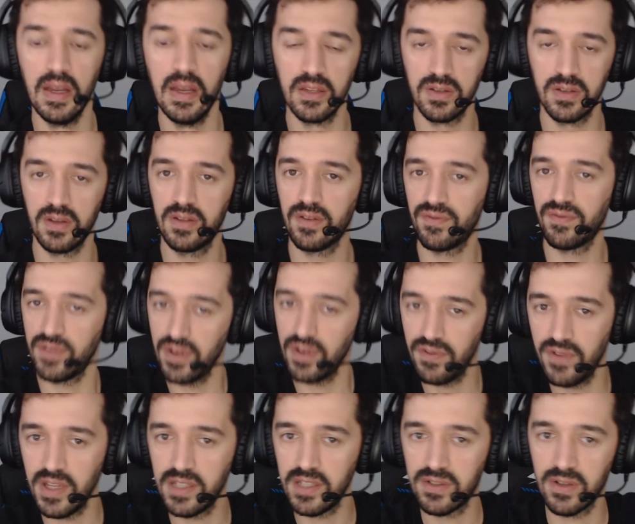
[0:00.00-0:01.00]
So it's a free
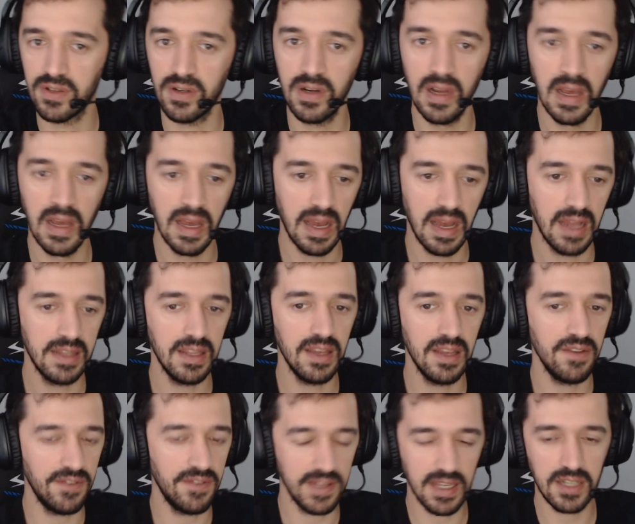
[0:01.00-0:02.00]
feature, and
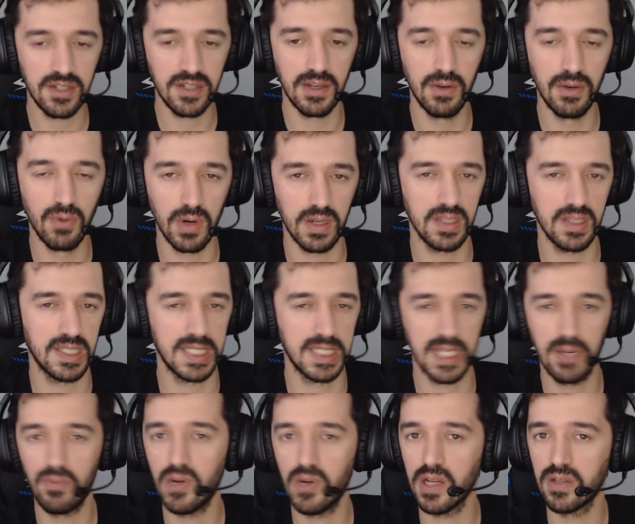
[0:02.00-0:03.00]
if it actually works
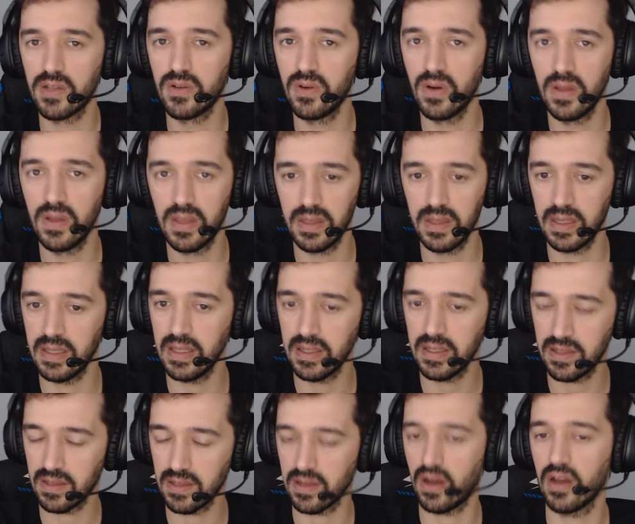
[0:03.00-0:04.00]
somewhat good, then
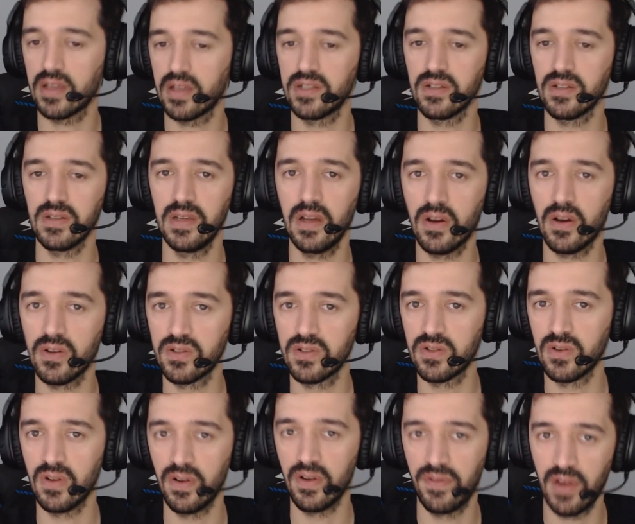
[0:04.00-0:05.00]
it's actually
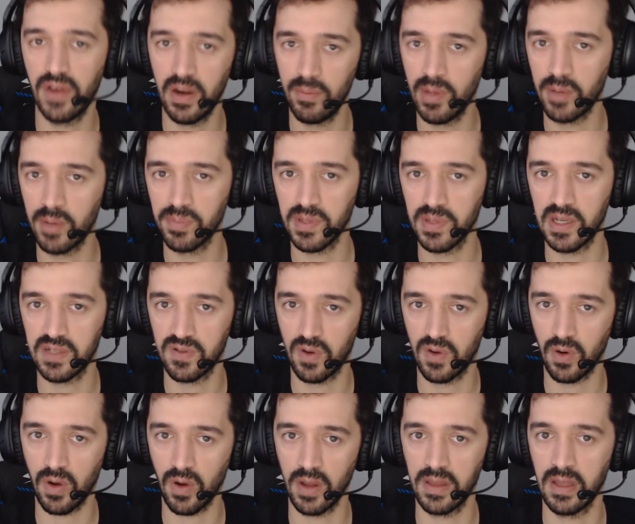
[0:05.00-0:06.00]
also a very big plus
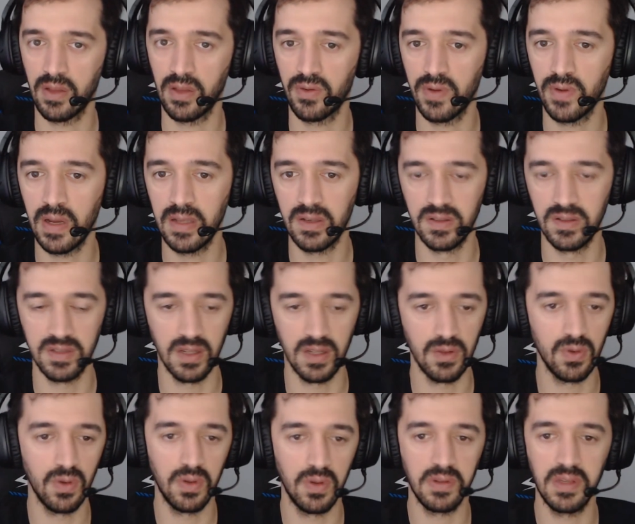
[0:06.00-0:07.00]
for content creators and
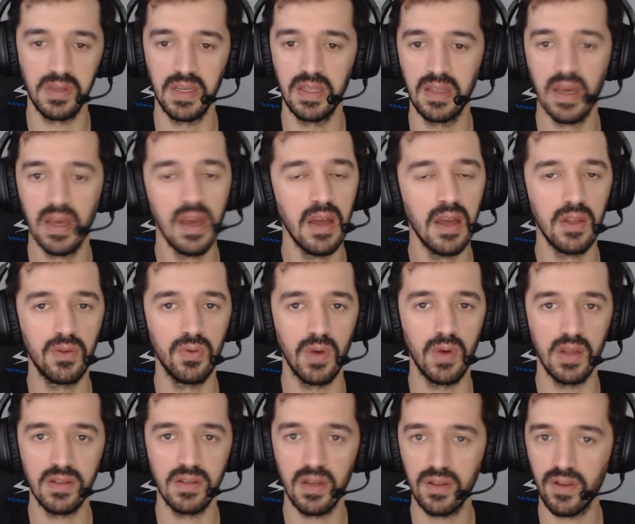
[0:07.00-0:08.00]
could lead to a
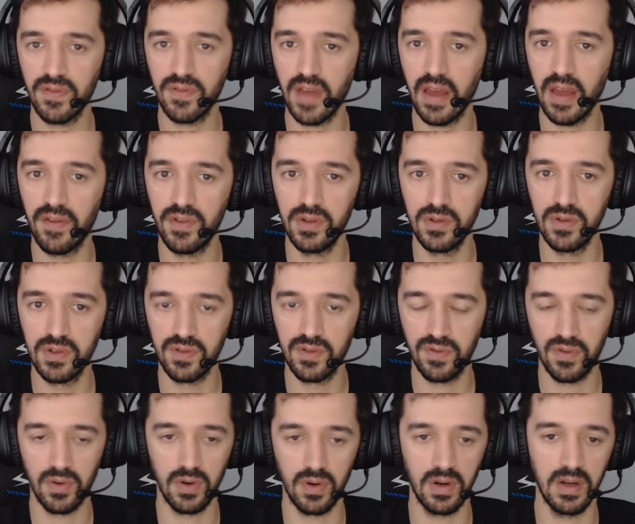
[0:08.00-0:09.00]
lot of avenues
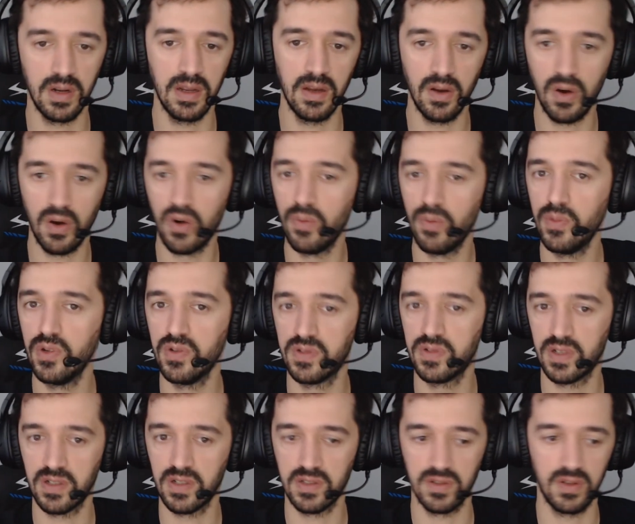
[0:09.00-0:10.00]
for home
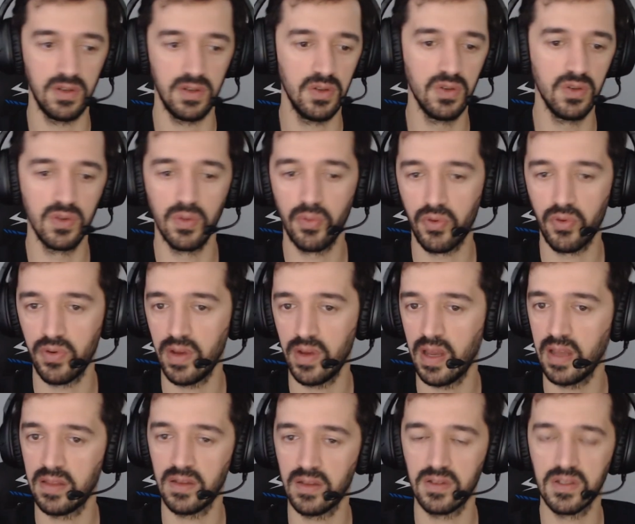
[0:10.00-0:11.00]
users or YouTube
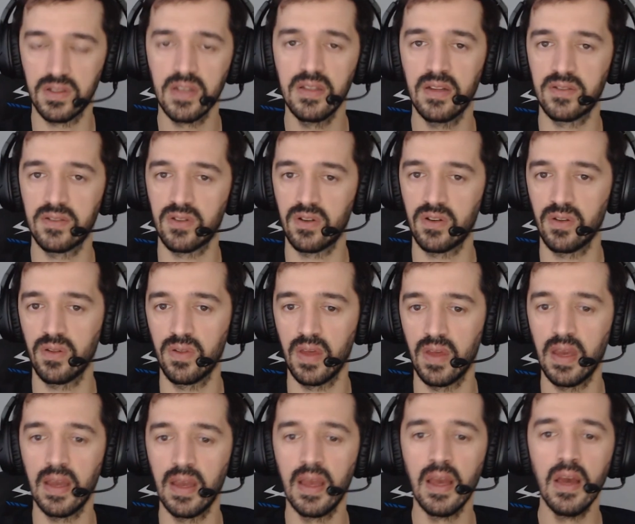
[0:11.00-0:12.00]
creators, that sort of
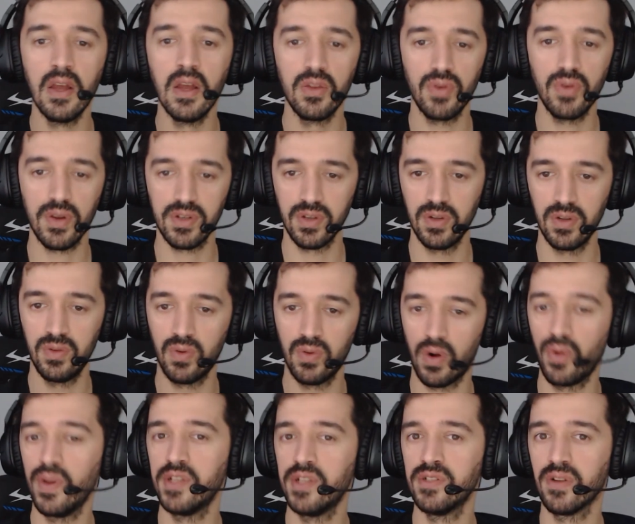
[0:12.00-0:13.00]
thing, to actually do
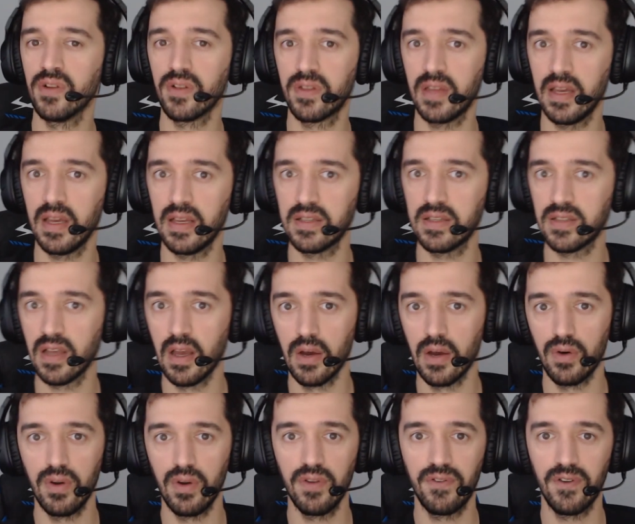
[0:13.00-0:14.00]
original things
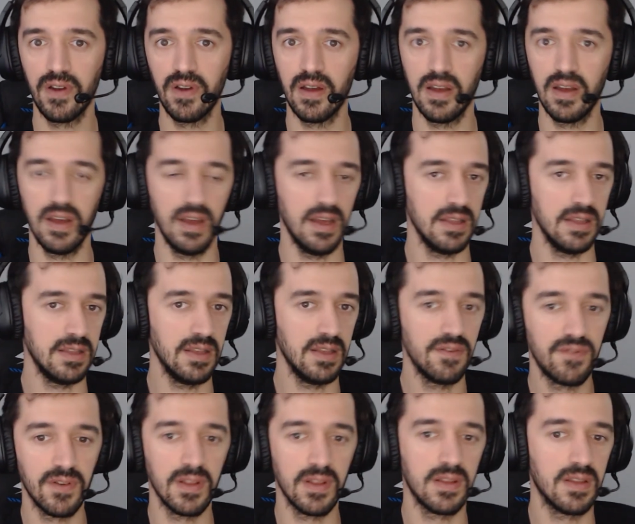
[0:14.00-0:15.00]
with a
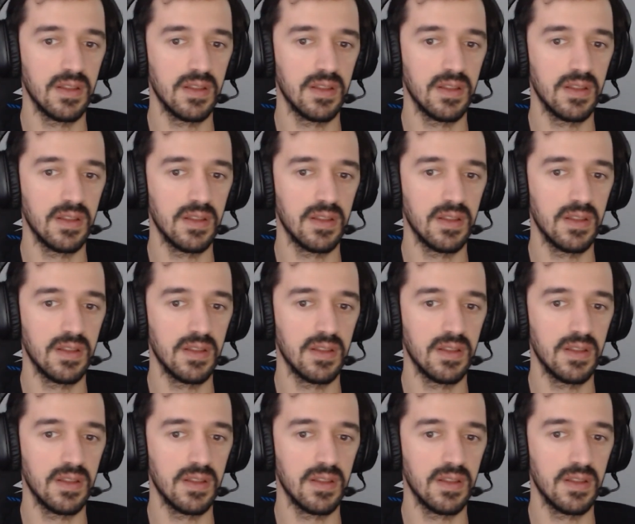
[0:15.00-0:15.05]
different